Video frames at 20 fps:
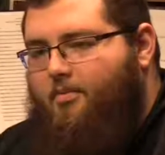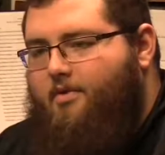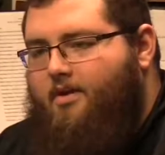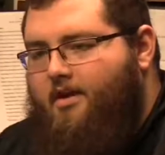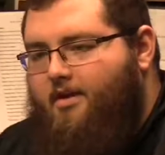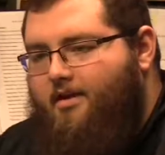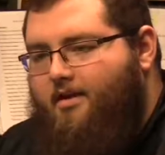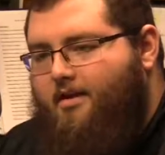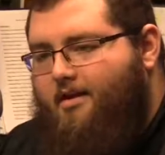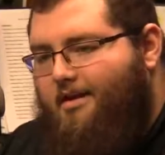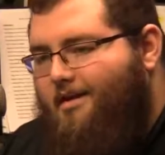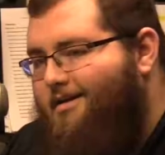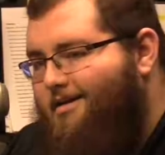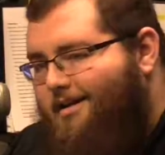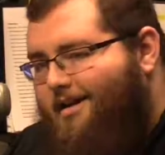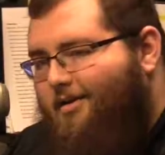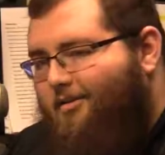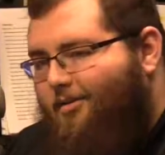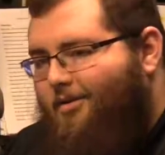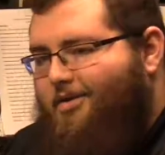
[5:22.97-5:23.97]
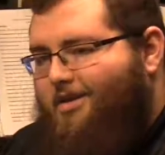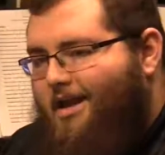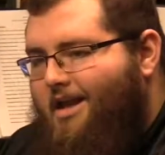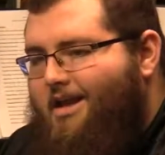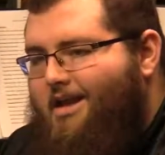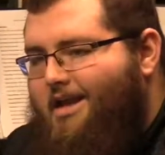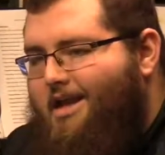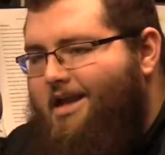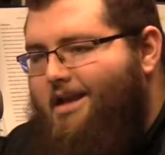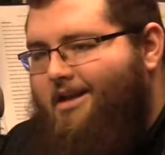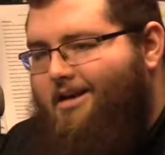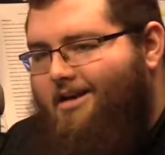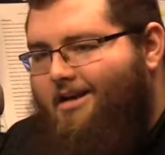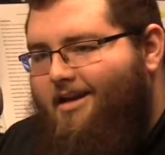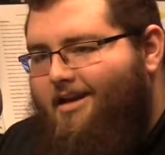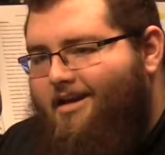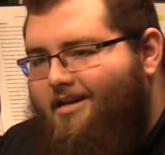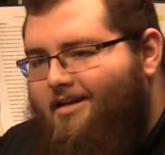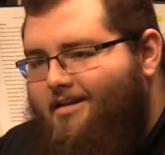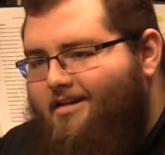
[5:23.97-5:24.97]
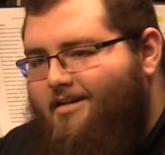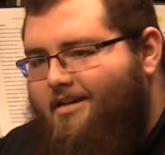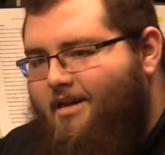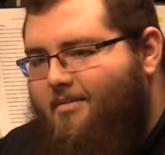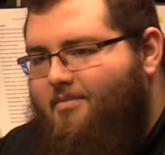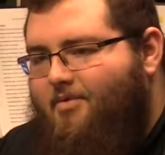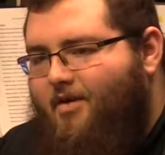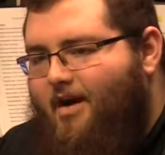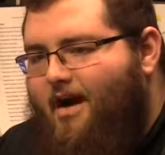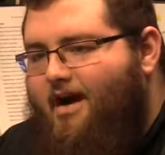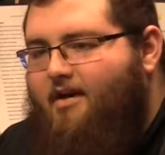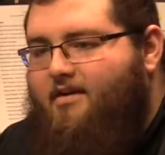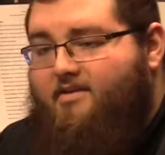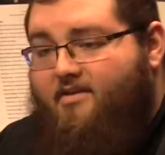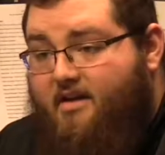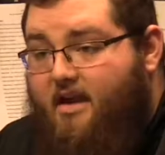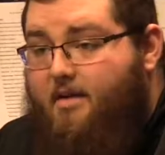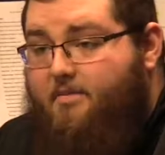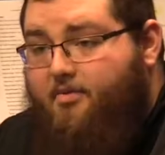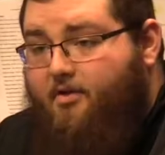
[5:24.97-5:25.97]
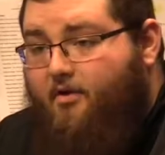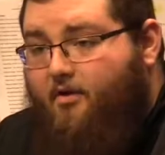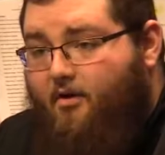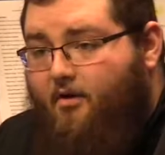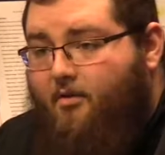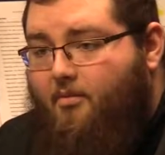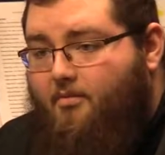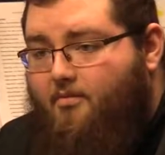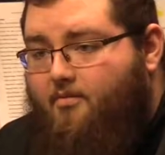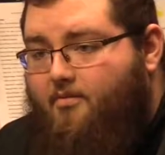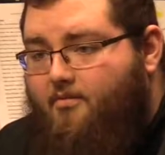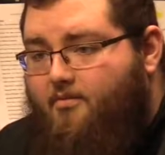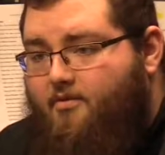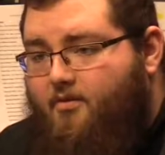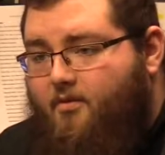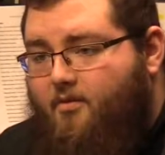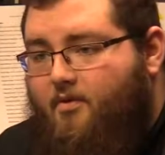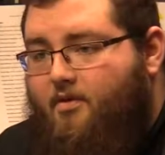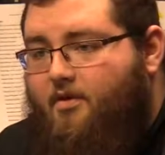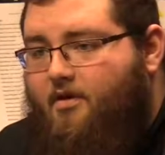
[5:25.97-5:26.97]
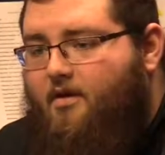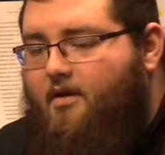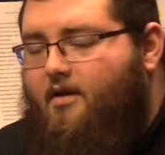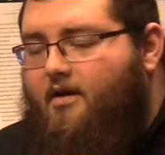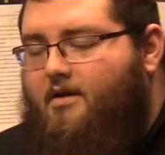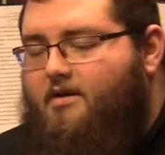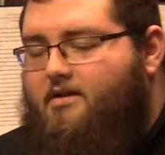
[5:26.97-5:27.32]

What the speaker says: get what they need to get to keep their home for one.